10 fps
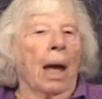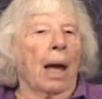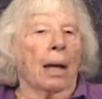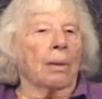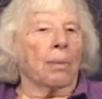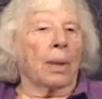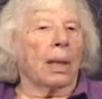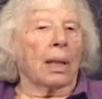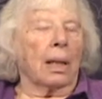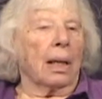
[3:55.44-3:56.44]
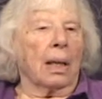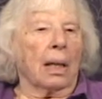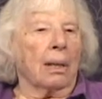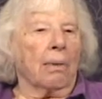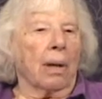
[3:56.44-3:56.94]
And when
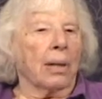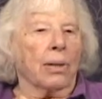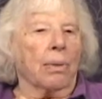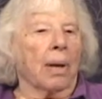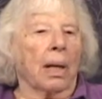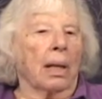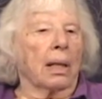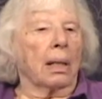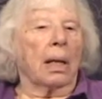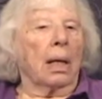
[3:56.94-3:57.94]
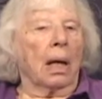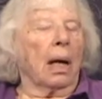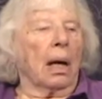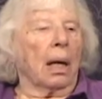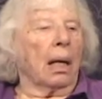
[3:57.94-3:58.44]
I graduated,
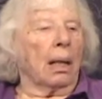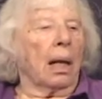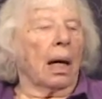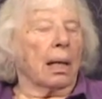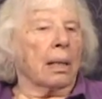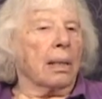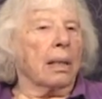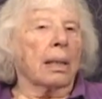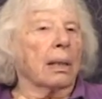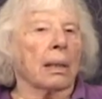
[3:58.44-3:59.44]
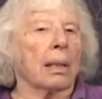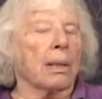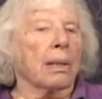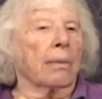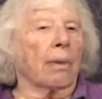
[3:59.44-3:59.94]
I had a
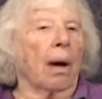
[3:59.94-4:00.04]
series of